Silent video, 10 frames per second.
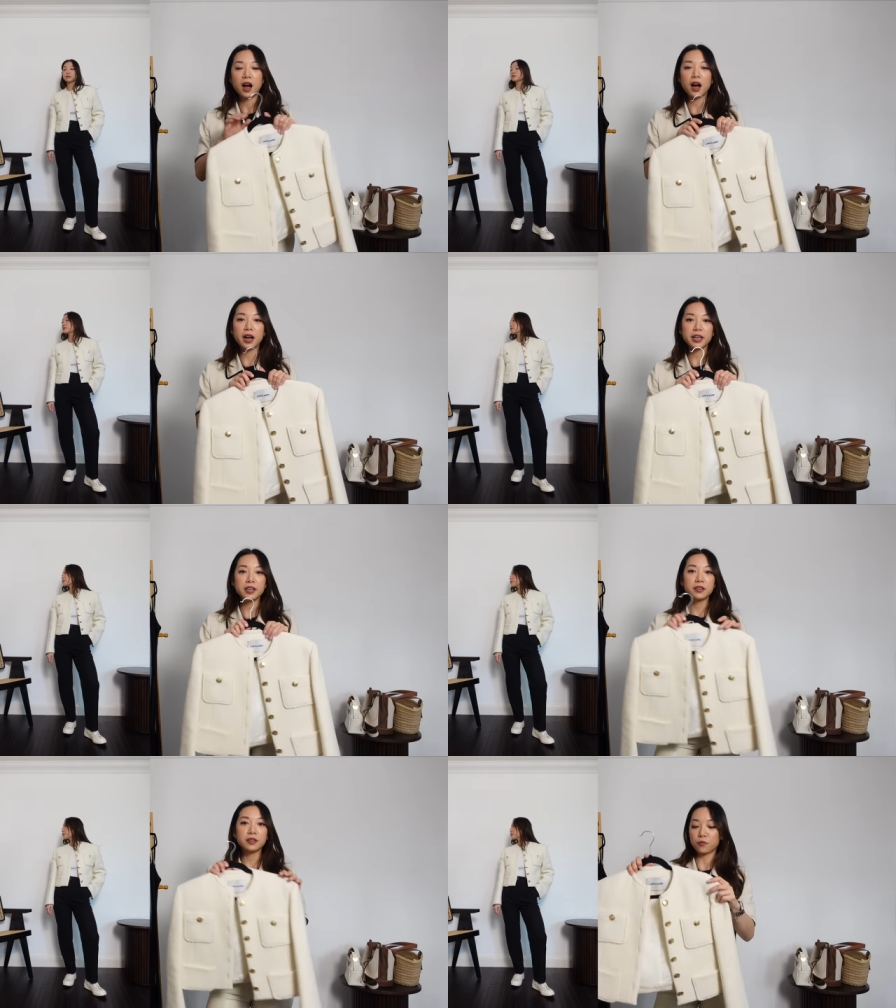
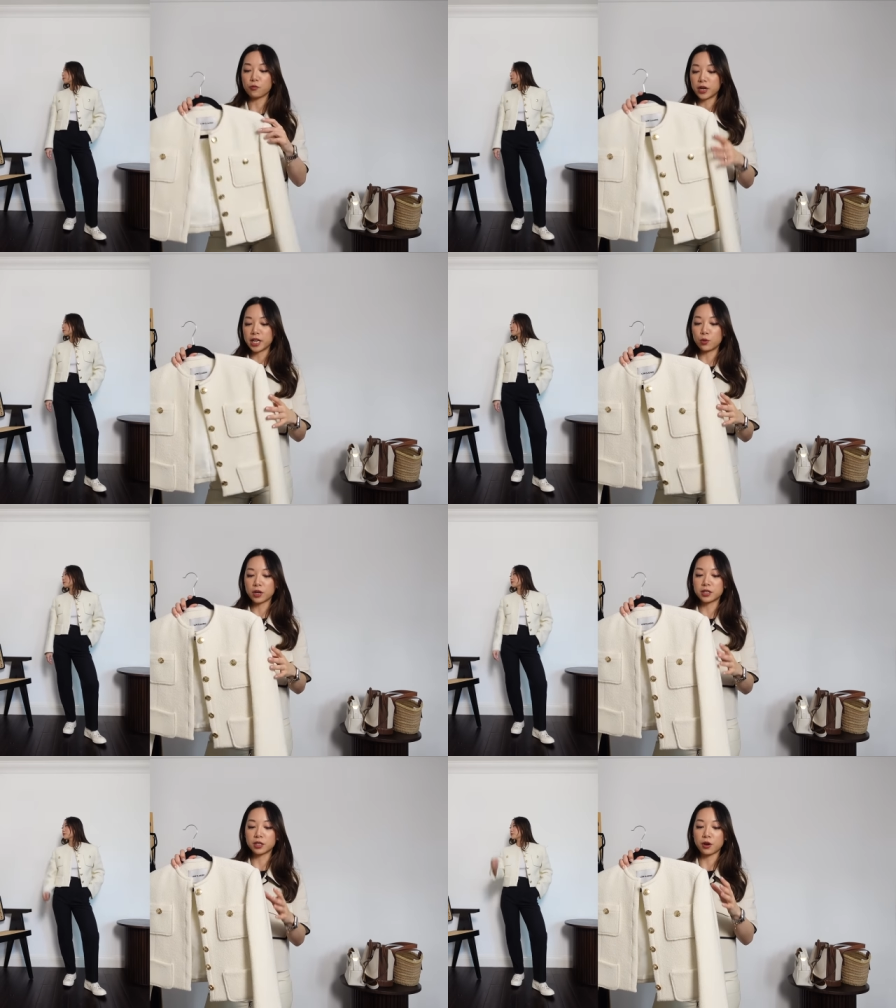I really
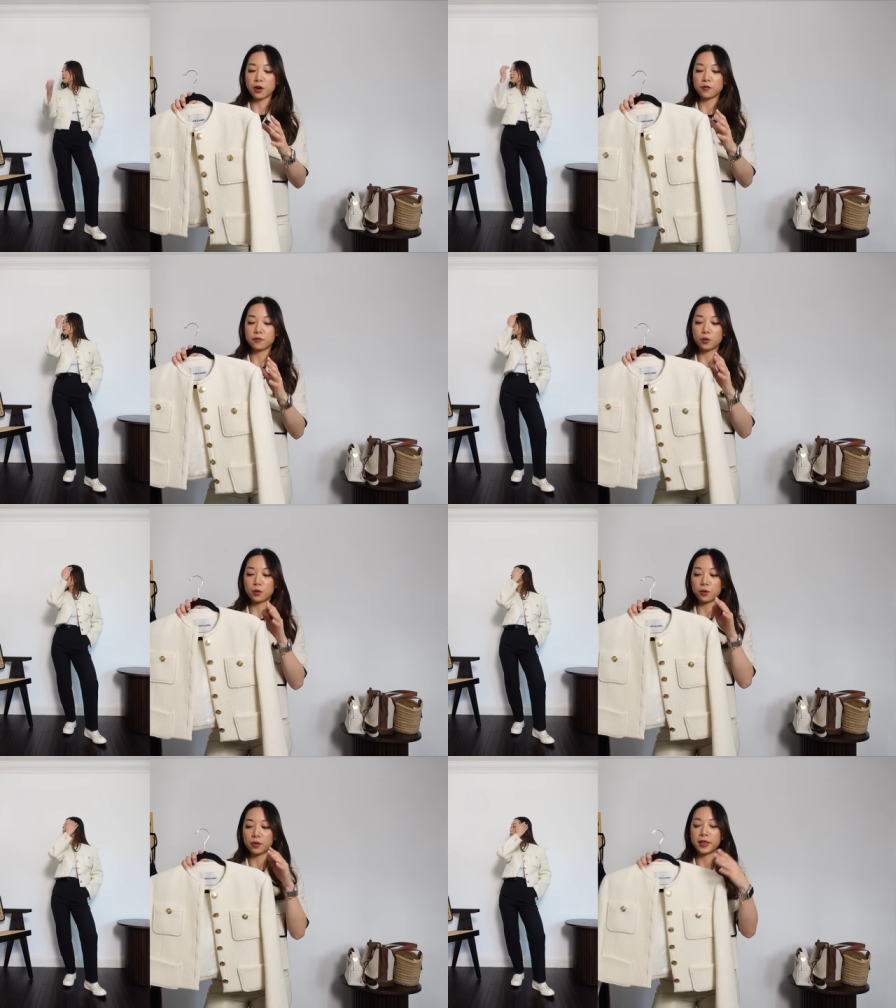wanted to go
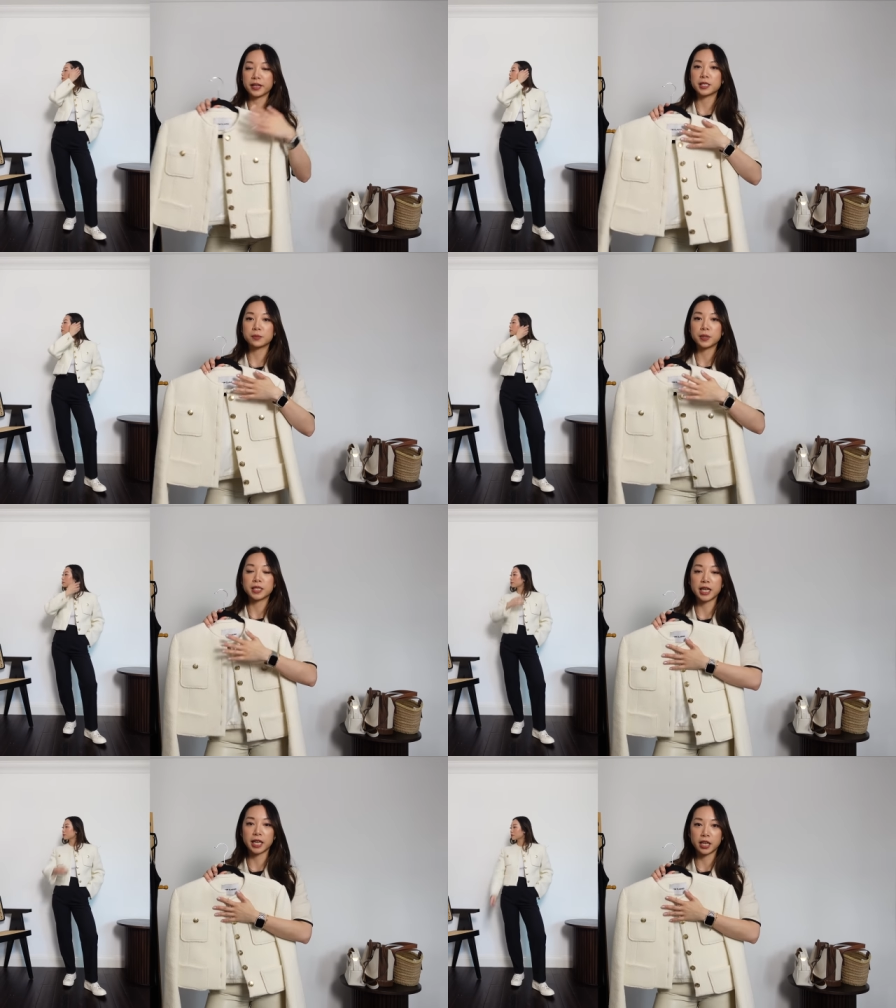for this
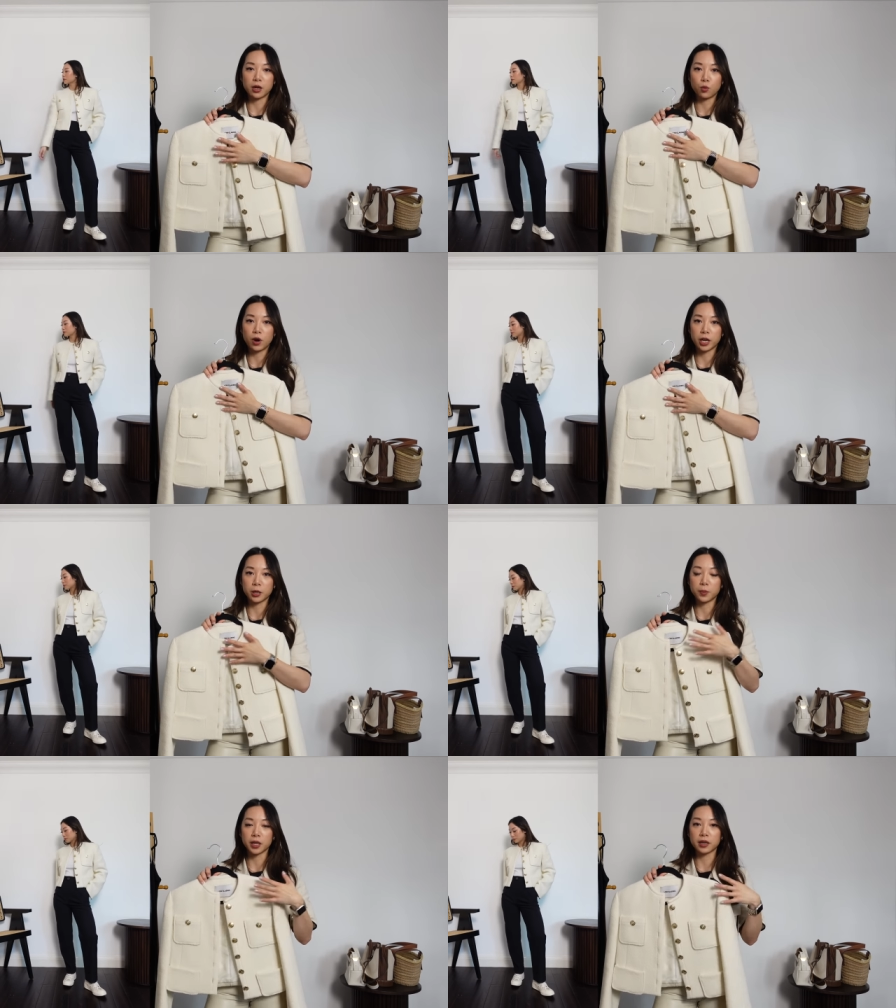particular
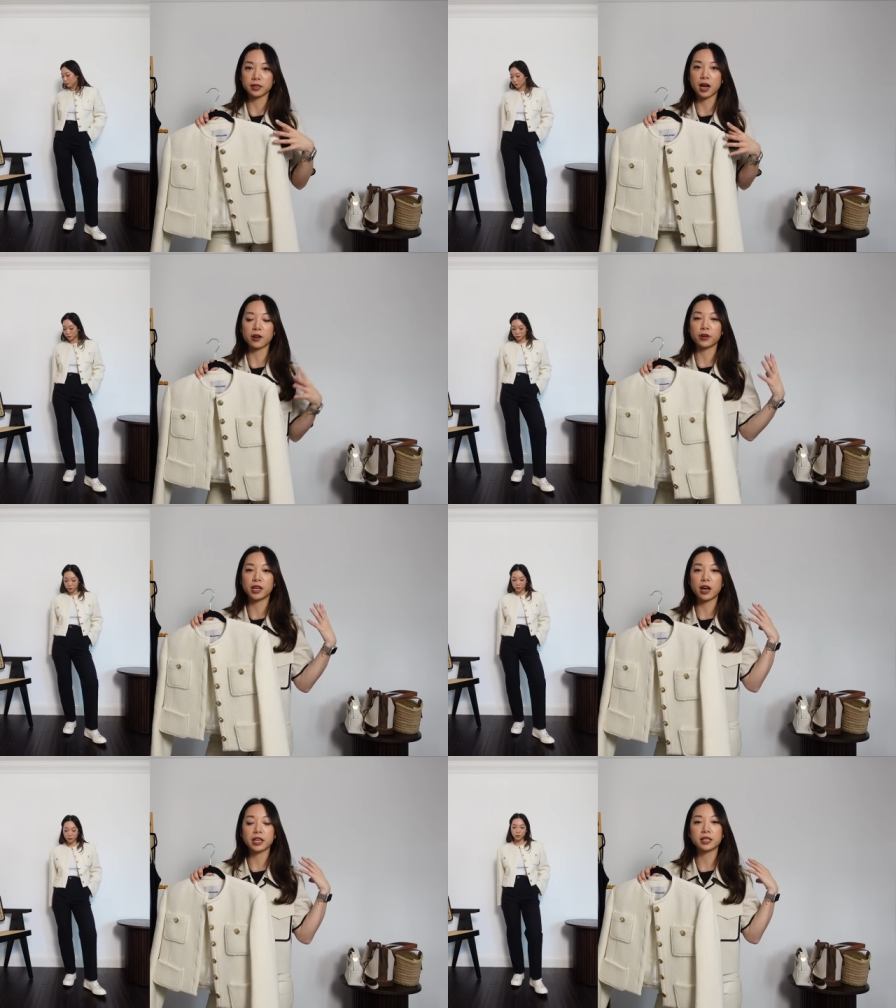one because I really
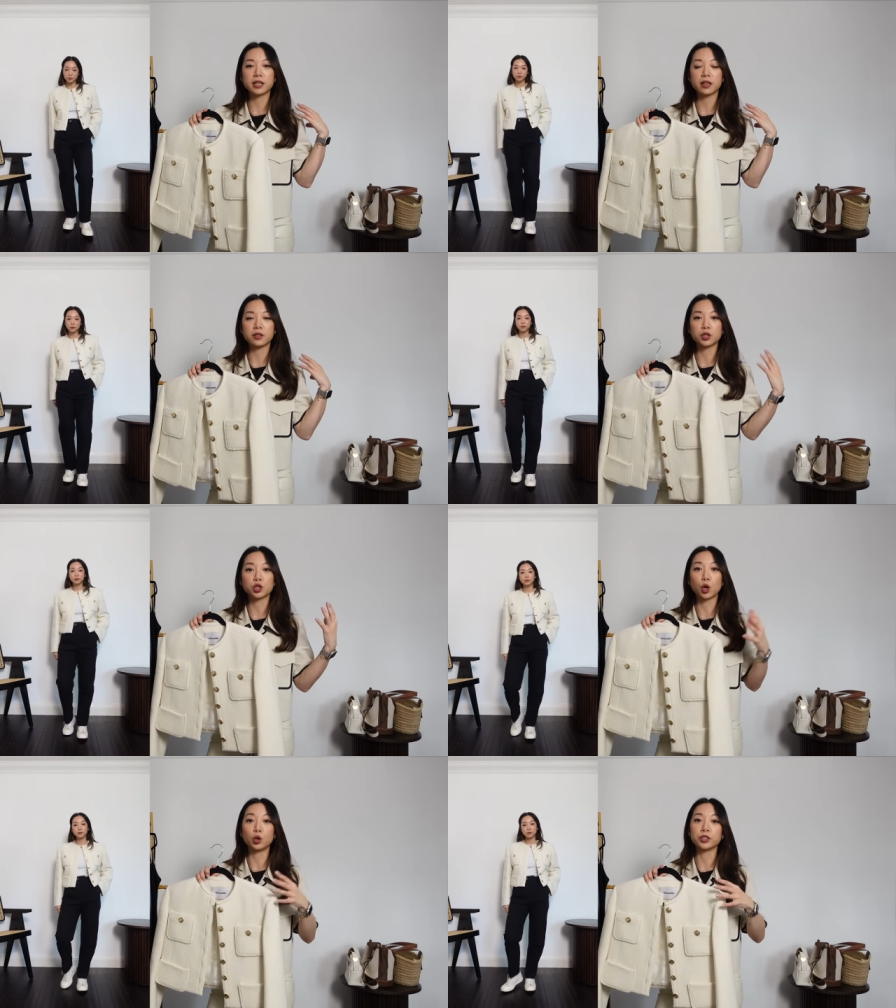liked that the
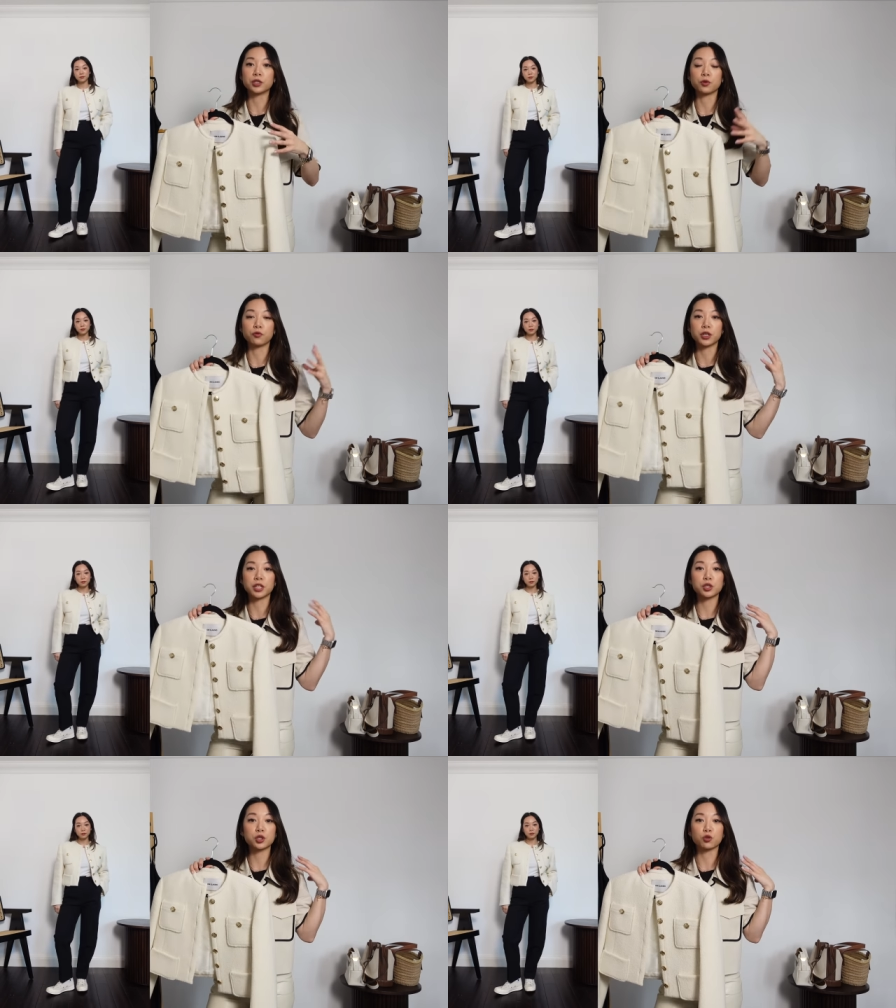shoulders were really
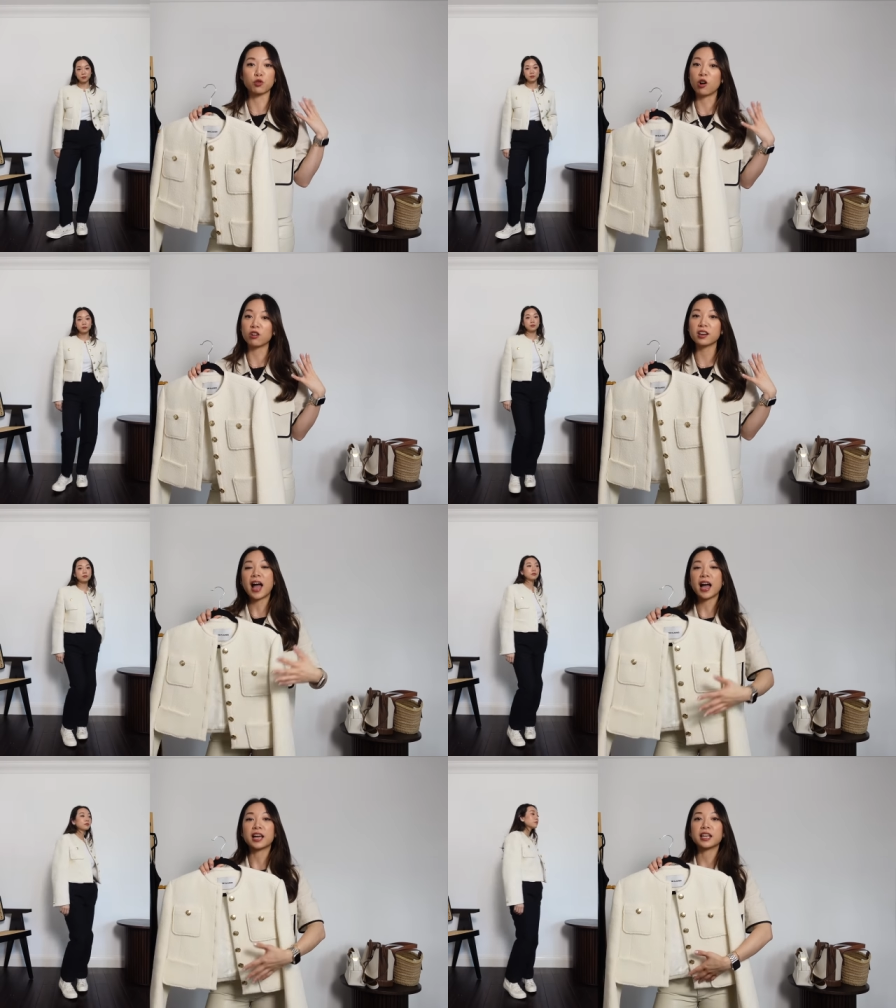strong
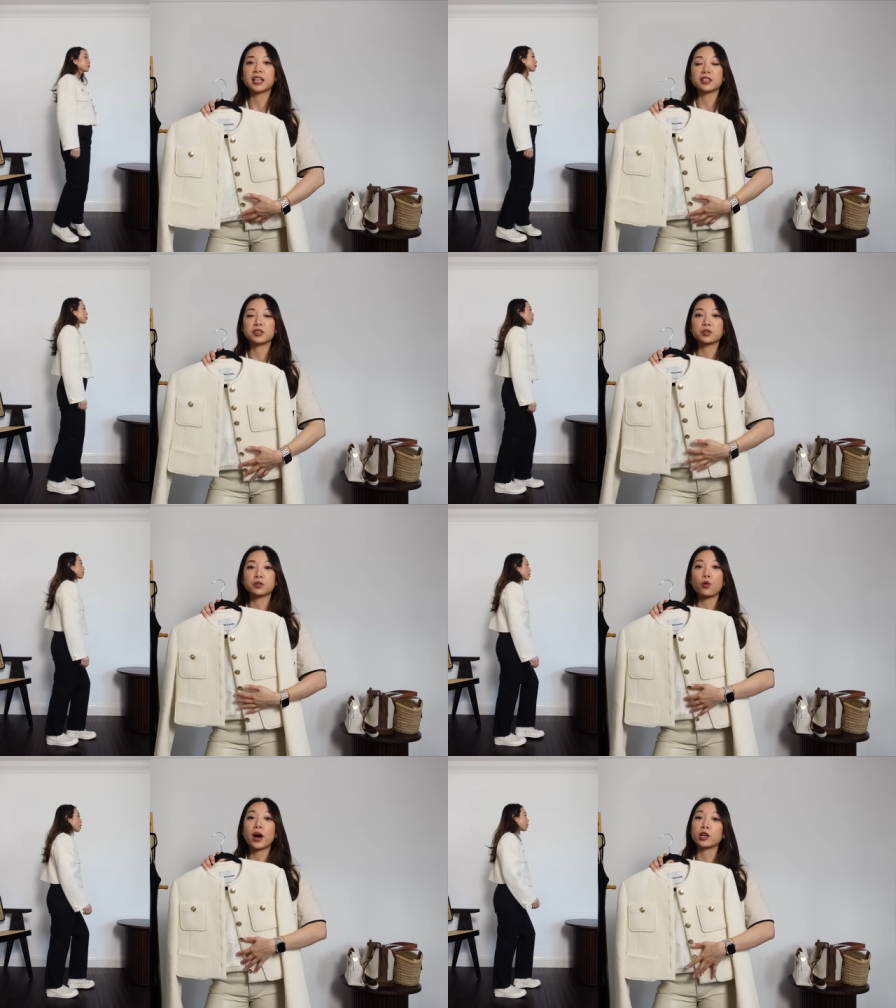and it is
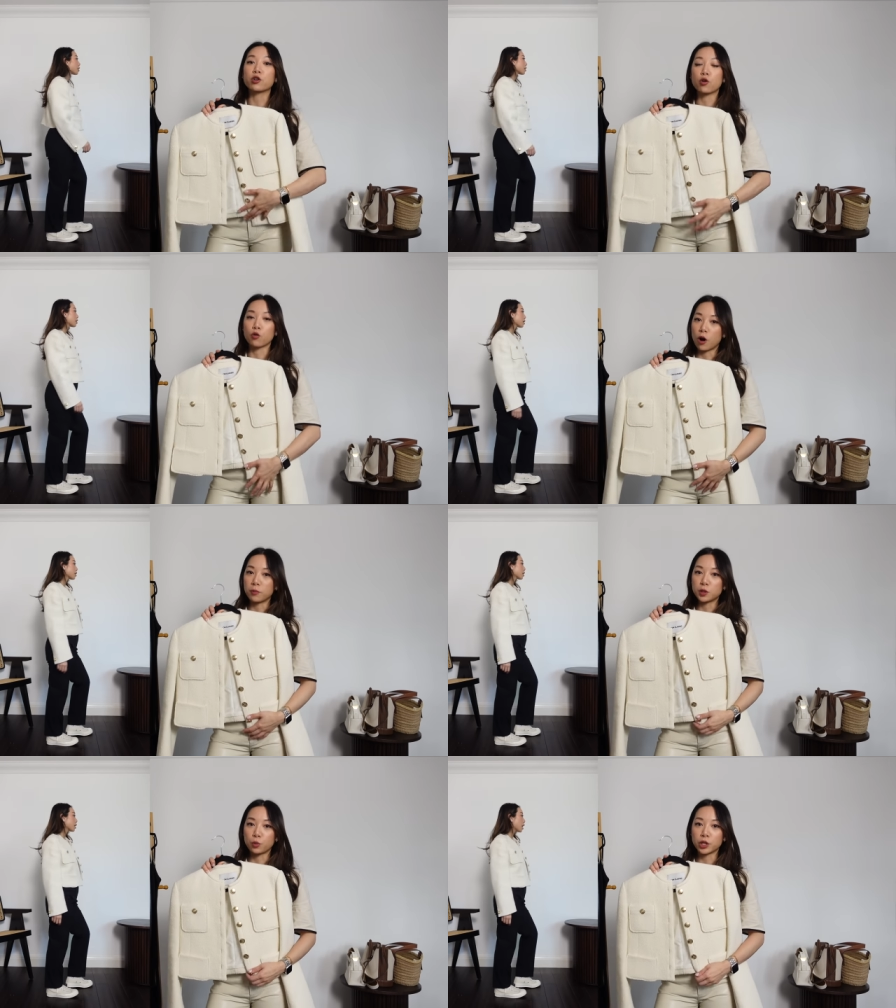quite cropped,